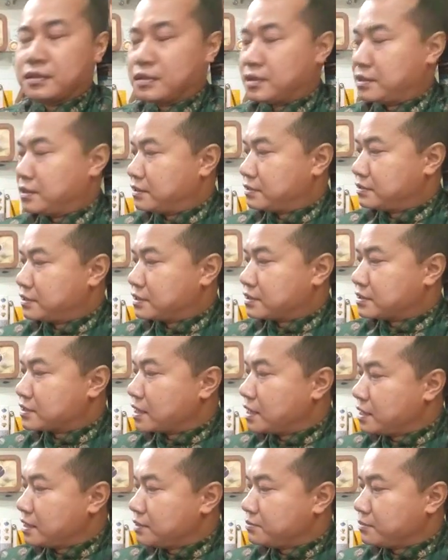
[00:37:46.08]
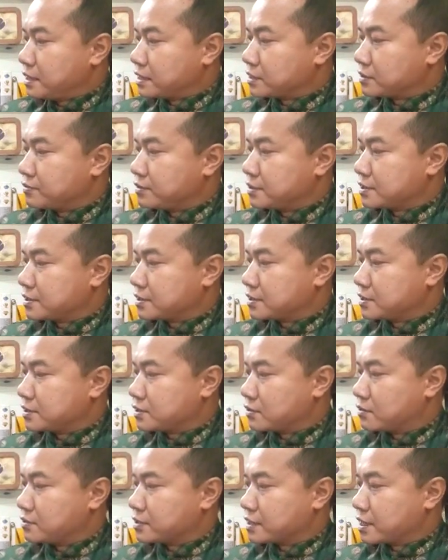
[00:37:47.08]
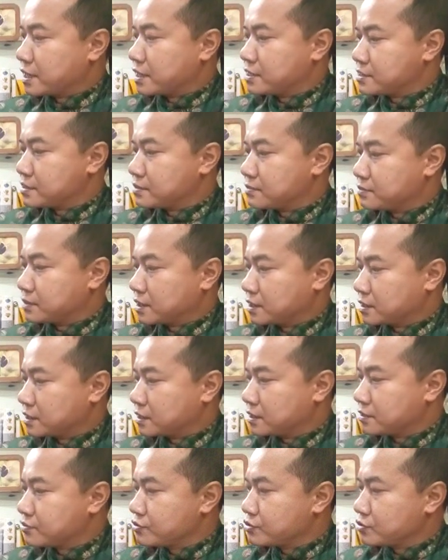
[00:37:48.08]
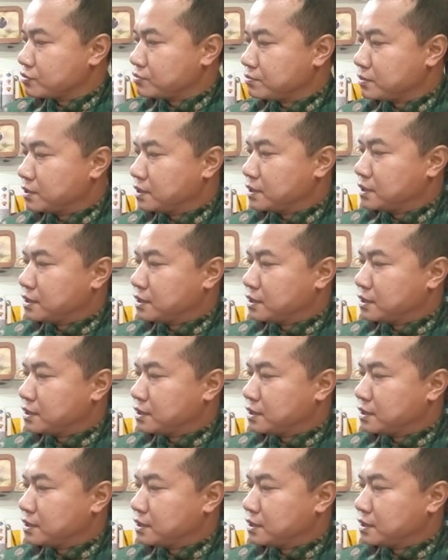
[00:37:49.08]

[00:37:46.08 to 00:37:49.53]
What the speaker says: the time at which this organism can consume,